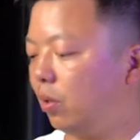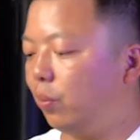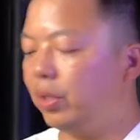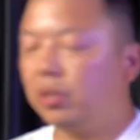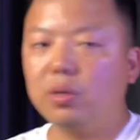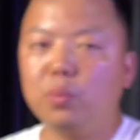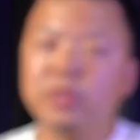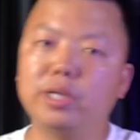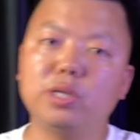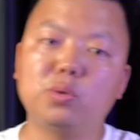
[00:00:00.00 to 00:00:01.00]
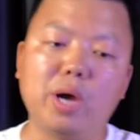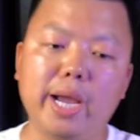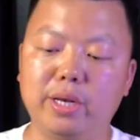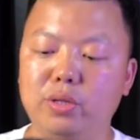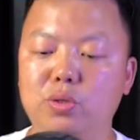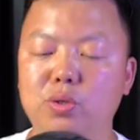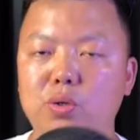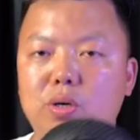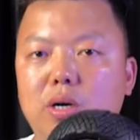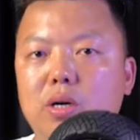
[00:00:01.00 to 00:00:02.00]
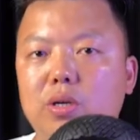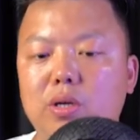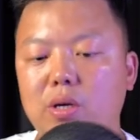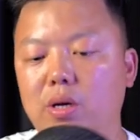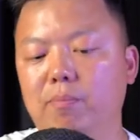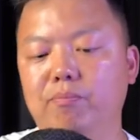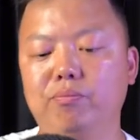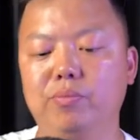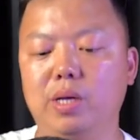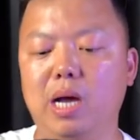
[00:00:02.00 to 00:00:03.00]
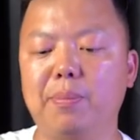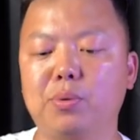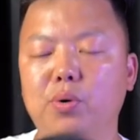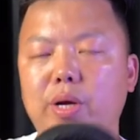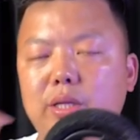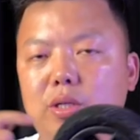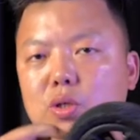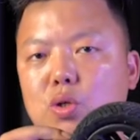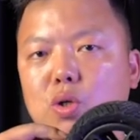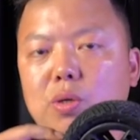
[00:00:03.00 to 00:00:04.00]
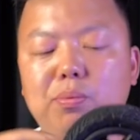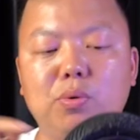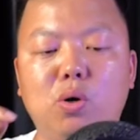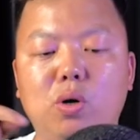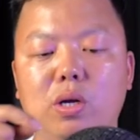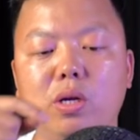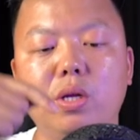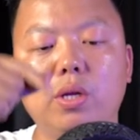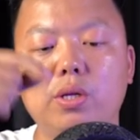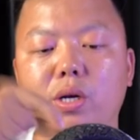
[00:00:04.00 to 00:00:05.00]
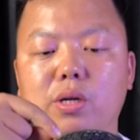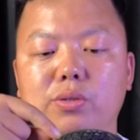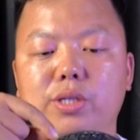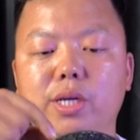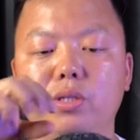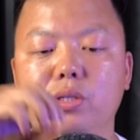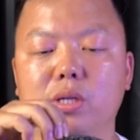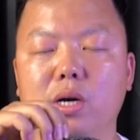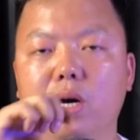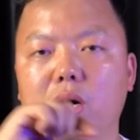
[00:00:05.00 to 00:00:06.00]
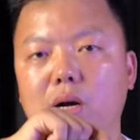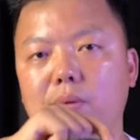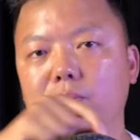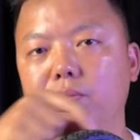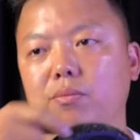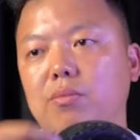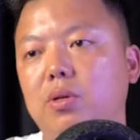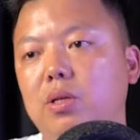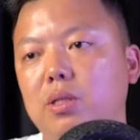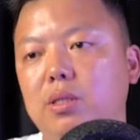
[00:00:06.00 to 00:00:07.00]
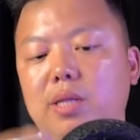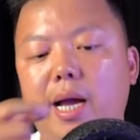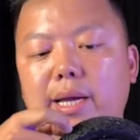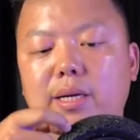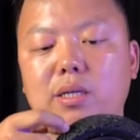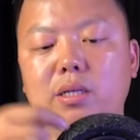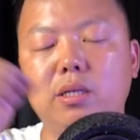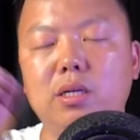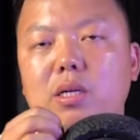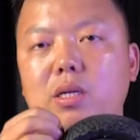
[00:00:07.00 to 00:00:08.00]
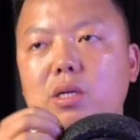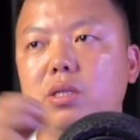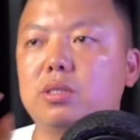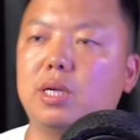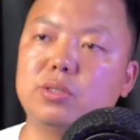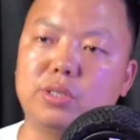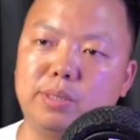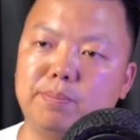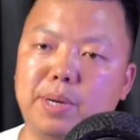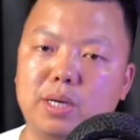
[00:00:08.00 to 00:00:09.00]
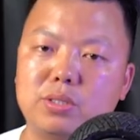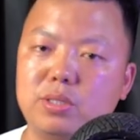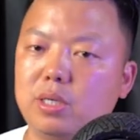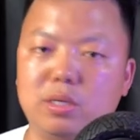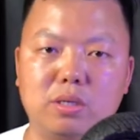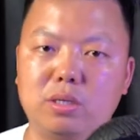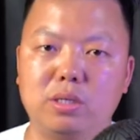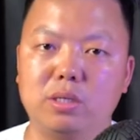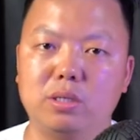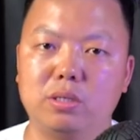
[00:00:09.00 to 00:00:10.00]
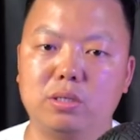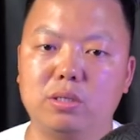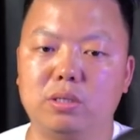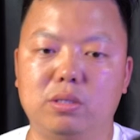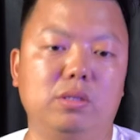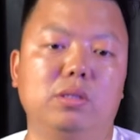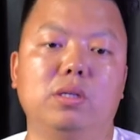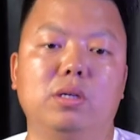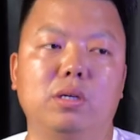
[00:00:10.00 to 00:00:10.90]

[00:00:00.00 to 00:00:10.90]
We did try to upgrade the tube or change the tire, something, but still it